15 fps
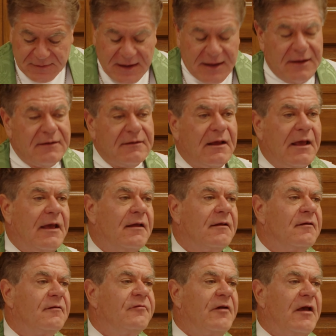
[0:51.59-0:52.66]
And,
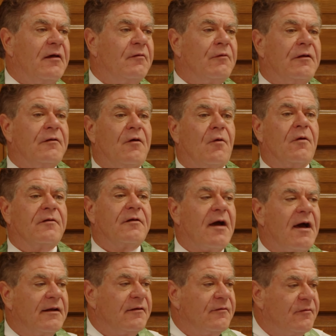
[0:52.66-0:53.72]
and J. Edwin Orr
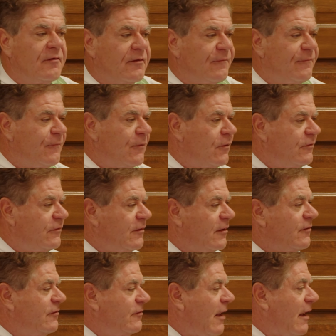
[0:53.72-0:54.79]
got into the first
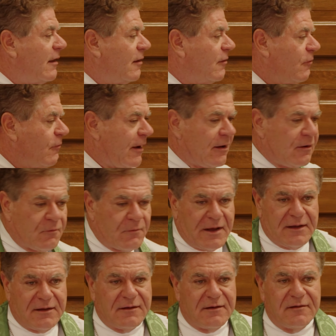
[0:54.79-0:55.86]
and second great
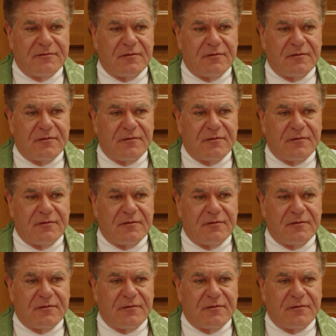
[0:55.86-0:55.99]
awakening.